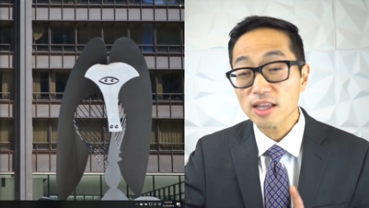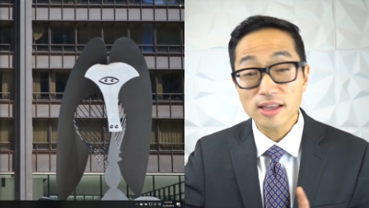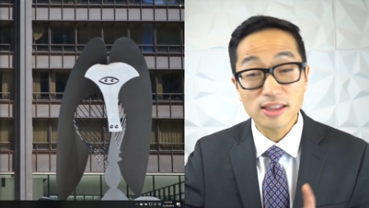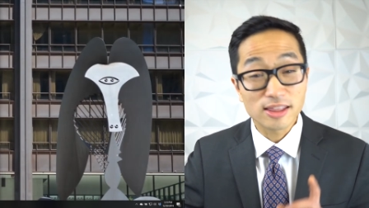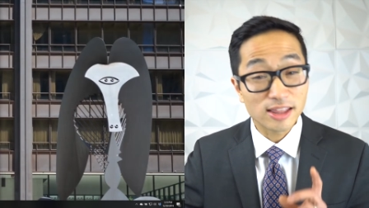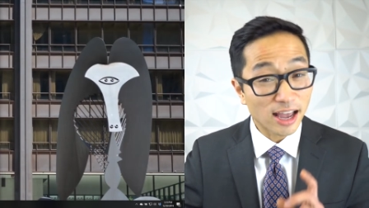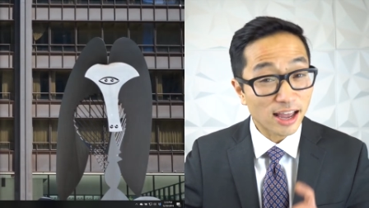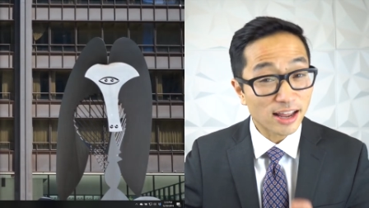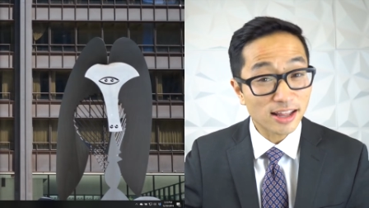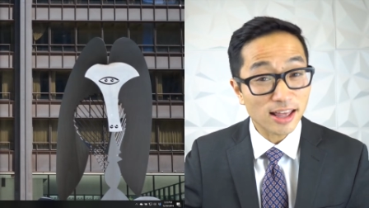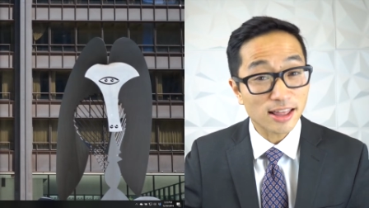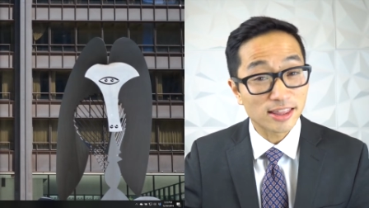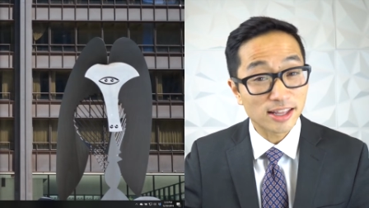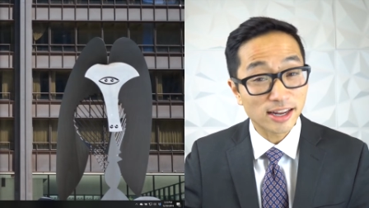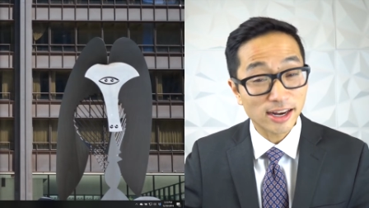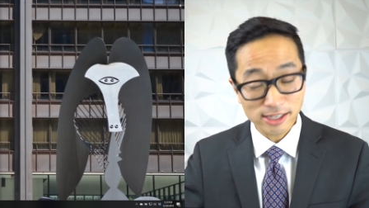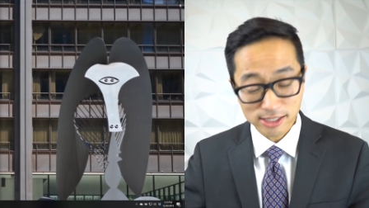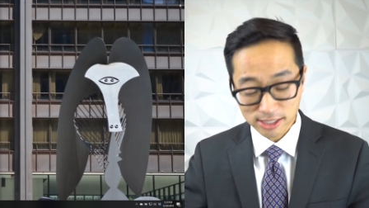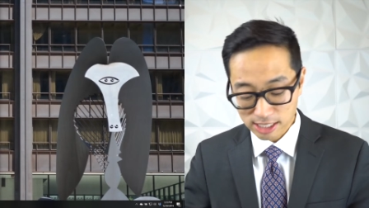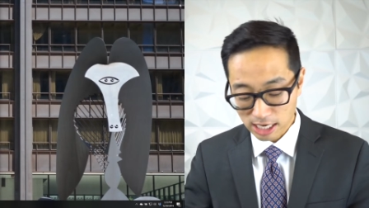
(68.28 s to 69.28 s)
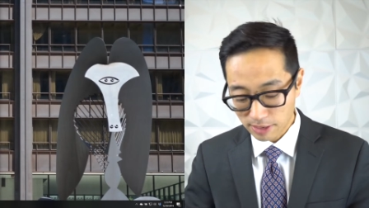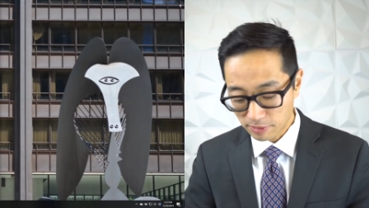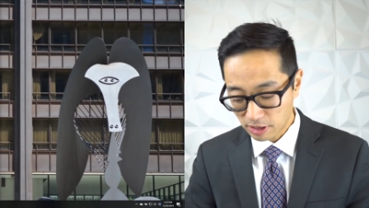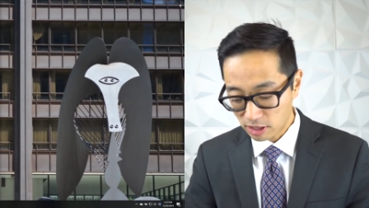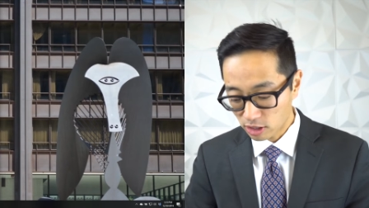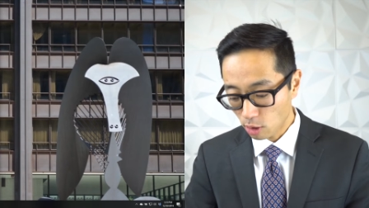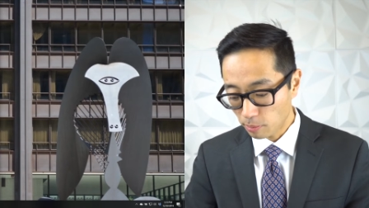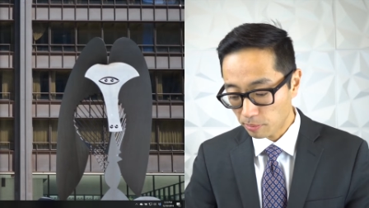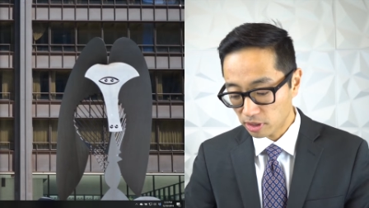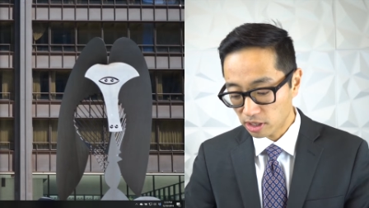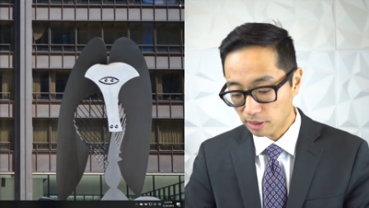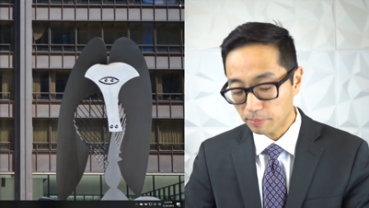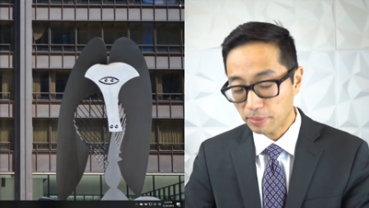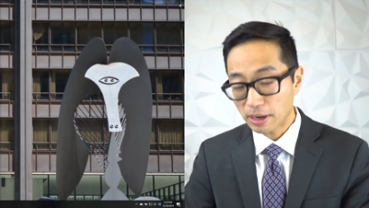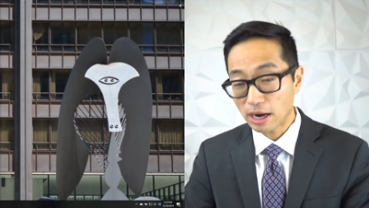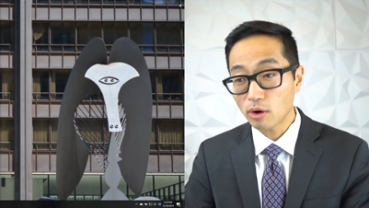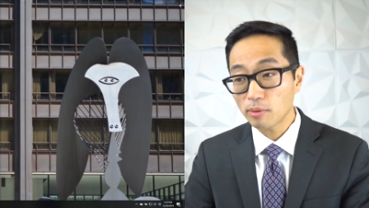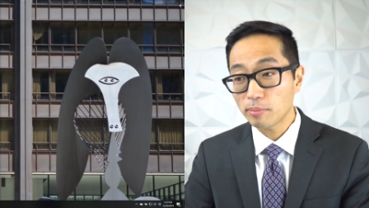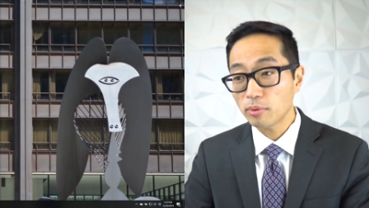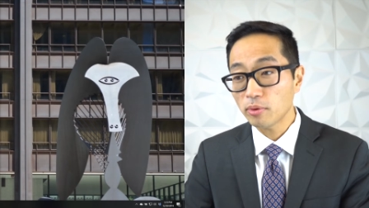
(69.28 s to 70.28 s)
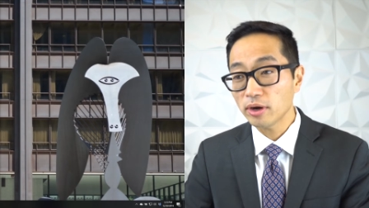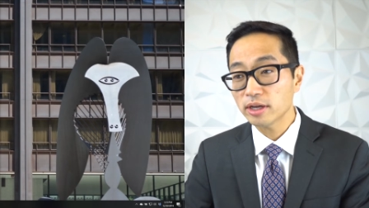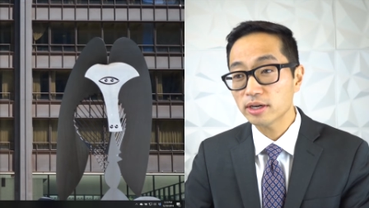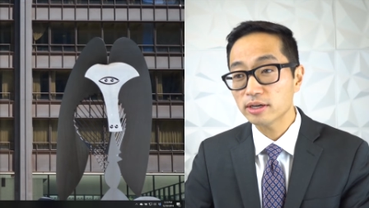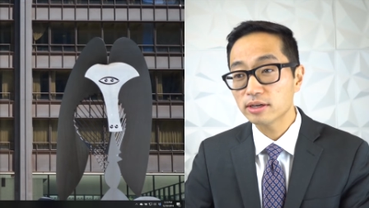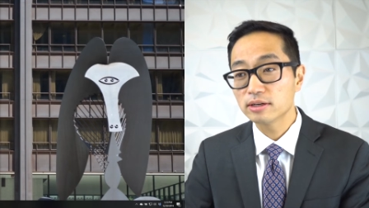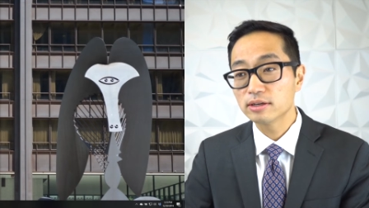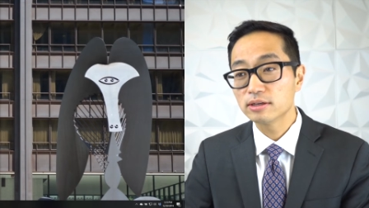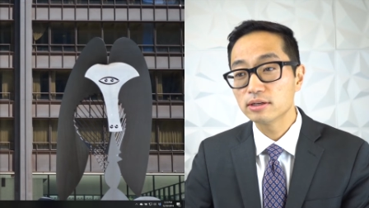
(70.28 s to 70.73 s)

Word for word: Then the next time that you open up PowerPoint,